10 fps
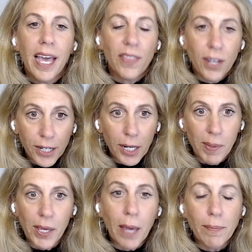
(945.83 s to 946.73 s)
and that are going to
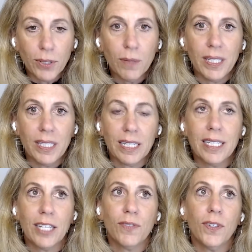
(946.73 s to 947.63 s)
be able to be
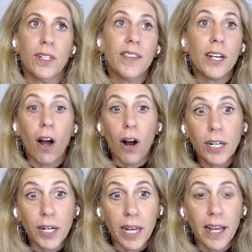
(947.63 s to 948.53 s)
successful, and that
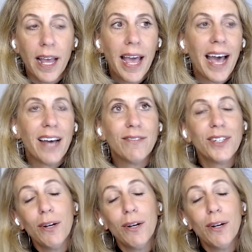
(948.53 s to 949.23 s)
are going to have,